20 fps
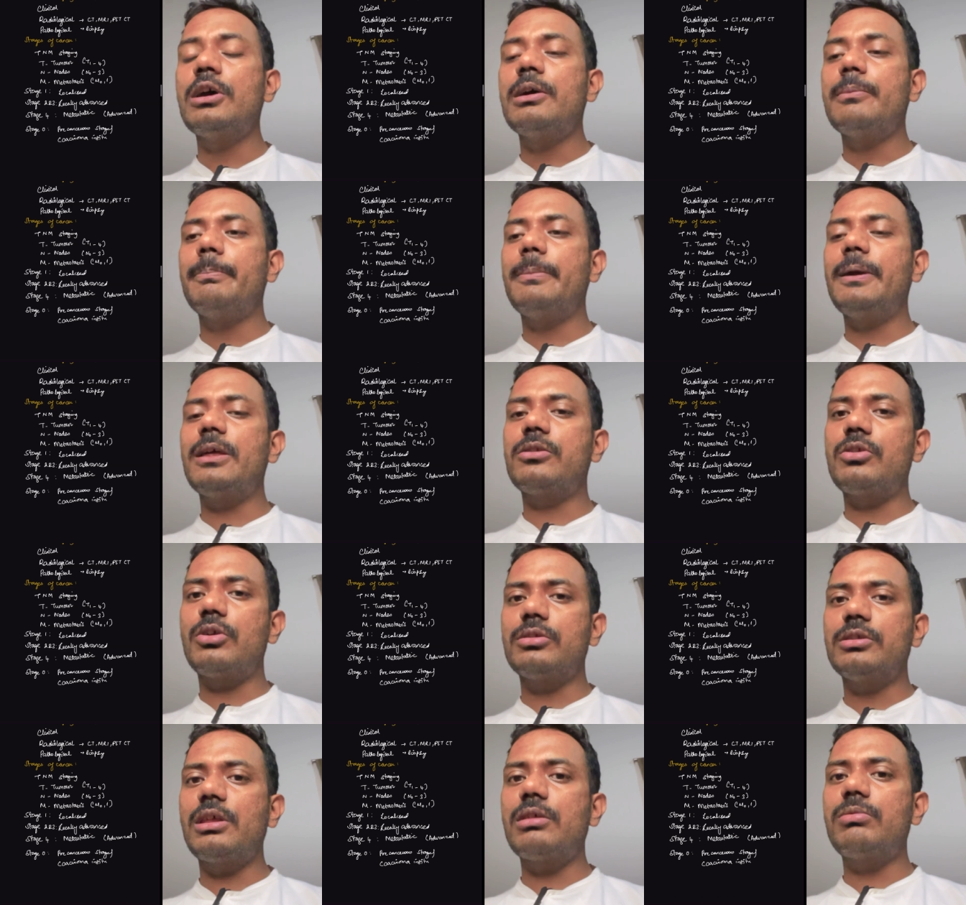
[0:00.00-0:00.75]
Based
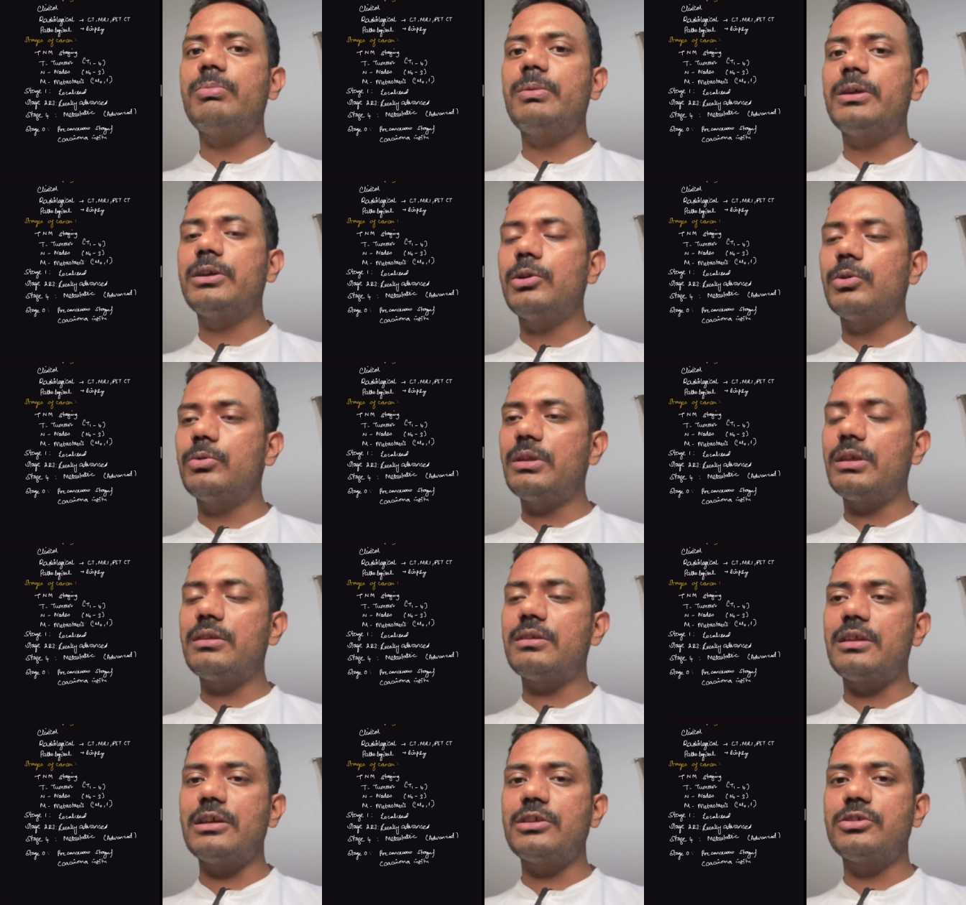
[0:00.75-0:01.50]
on this, we give the
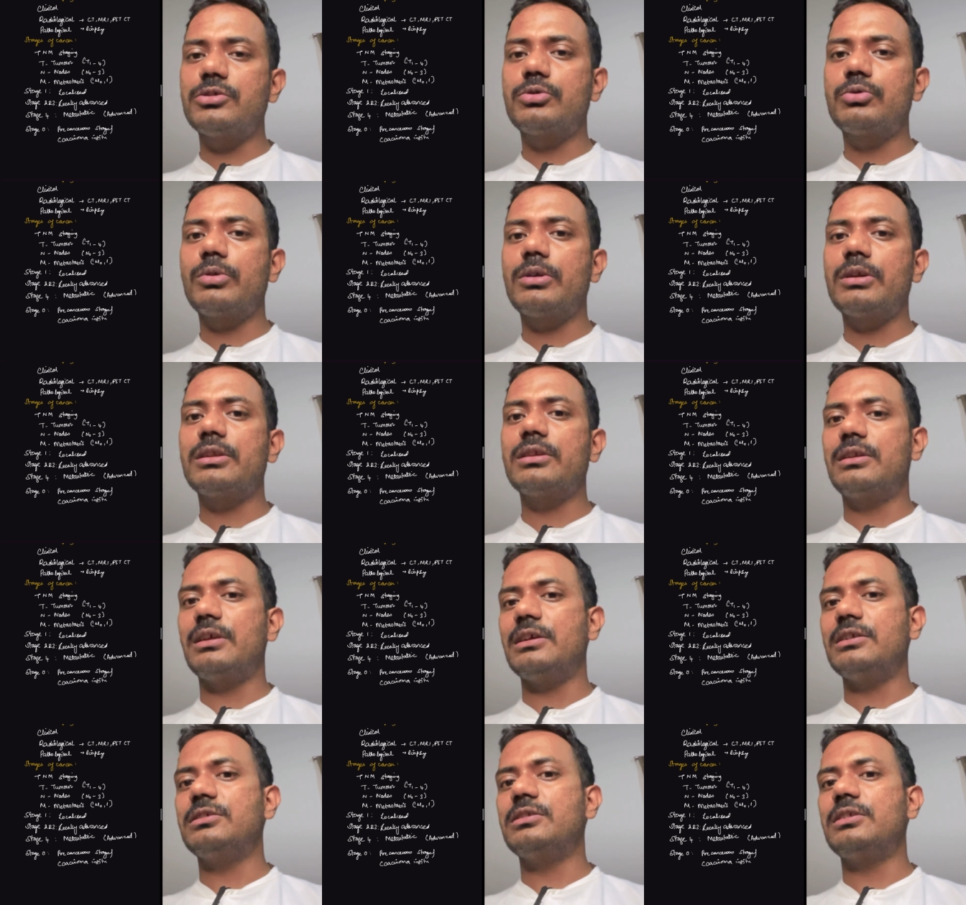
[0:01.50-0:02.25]
stage 2 and
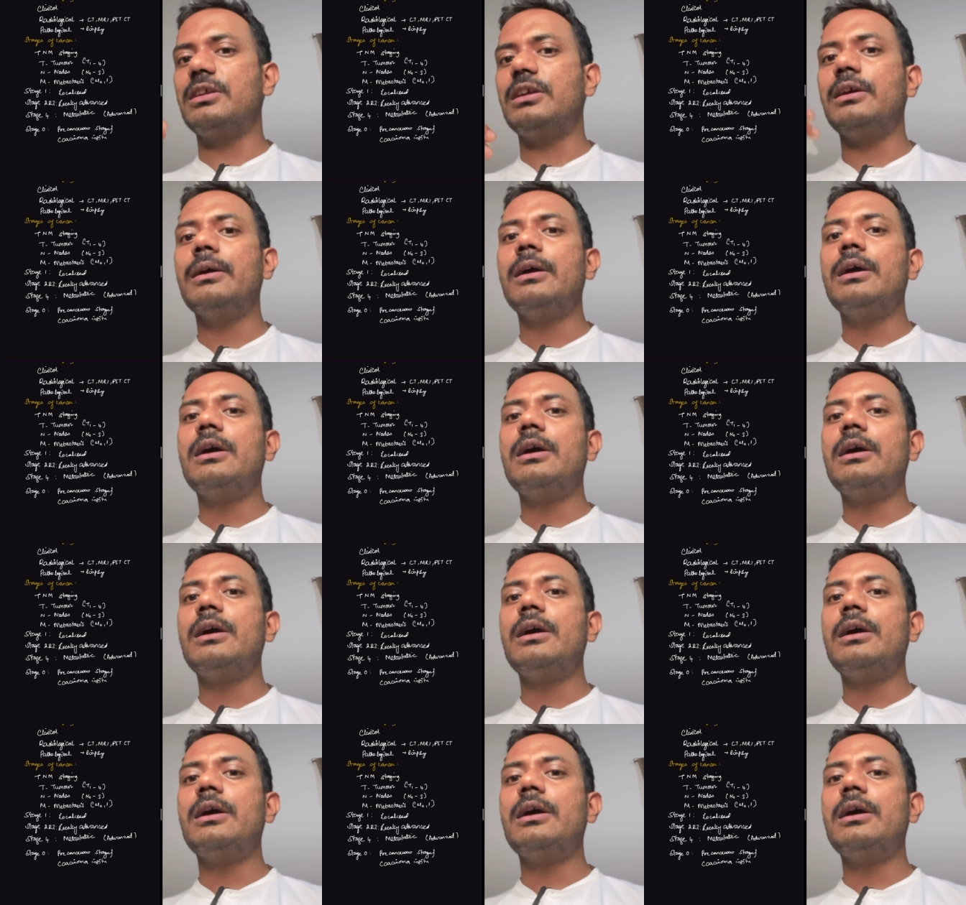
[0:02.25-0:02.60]
stage 3.